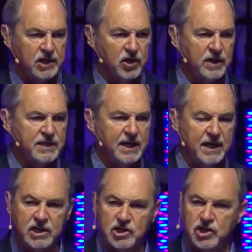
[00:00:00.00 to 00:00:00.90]
God is
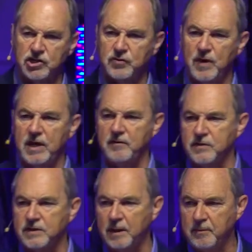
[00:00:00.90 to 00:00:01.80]
getting the church ready
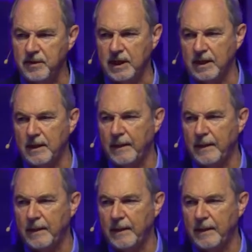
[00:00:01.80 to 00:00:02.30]
for something